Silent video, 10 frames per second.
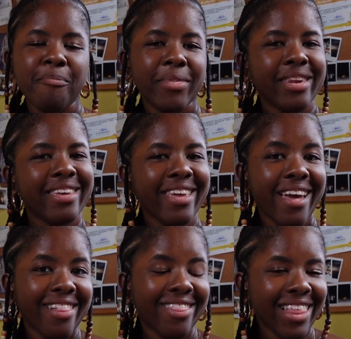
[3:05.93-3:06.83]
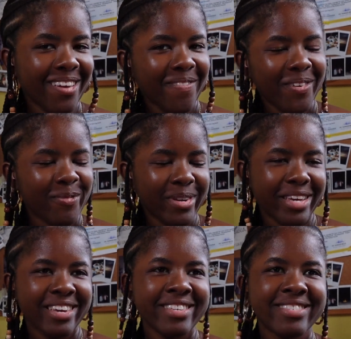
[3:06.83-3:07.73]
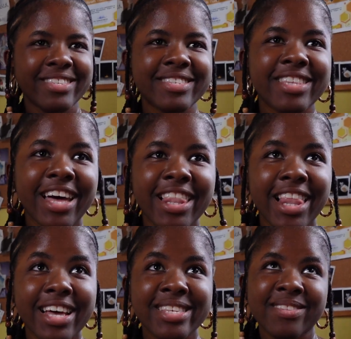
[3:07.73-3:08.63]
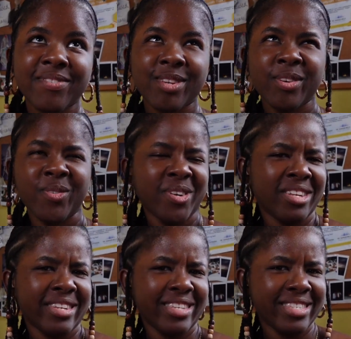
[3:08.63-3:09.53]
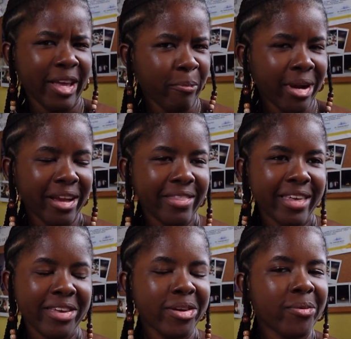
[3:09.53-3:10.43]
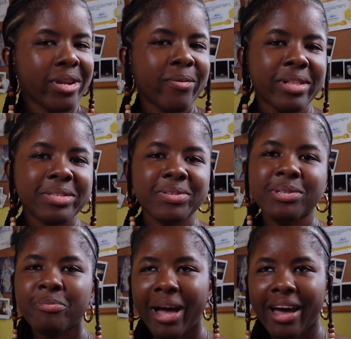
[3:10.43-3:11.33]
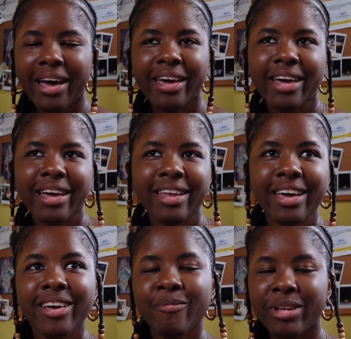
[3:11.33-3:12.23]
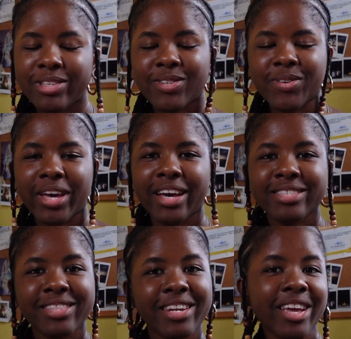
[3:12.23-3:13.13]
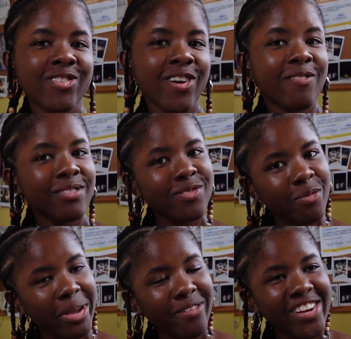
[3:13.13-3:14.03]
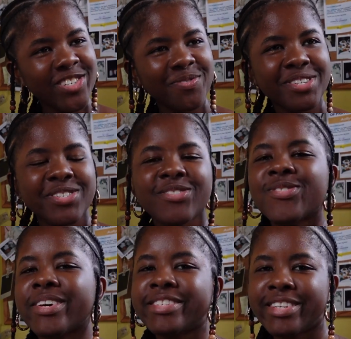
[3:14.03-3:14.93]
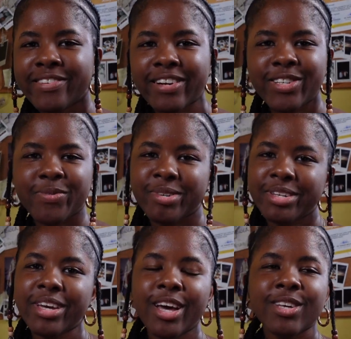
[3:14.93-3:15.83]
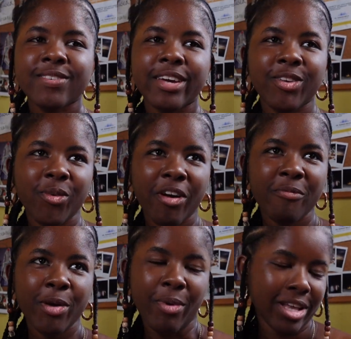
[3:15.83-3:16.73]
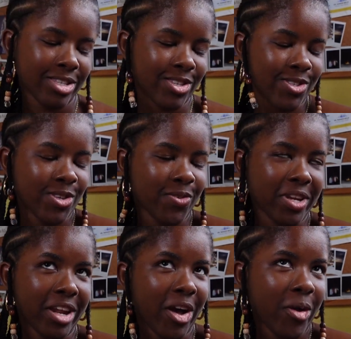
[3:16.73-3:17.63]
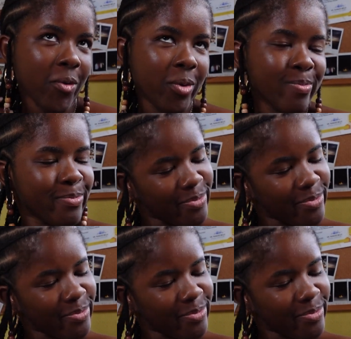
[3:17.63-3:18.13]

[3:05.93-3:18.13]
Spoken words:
mini life update since that last video in December, I think, when I went to Dubai and I updated you guys, and then I traveled for my graduation. So I did graduate, so I do have my master's degree now.